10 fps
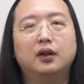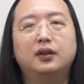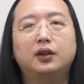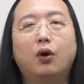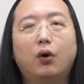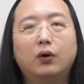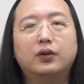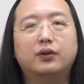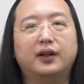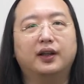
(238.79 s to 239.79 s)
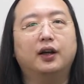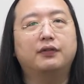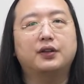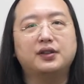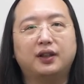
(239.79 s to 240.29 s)
the ordering of
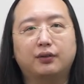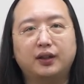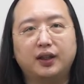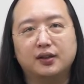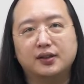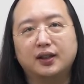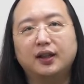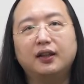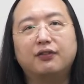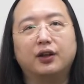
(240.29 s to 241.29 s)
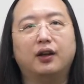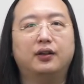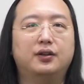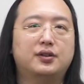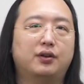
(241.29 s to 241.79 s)
those ingredients, delivering on
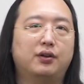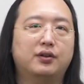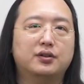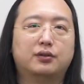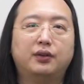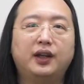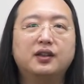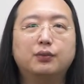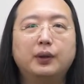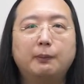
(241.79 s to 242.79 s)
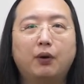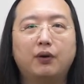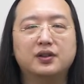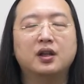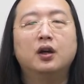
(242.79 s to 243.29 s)
those orders, creating reports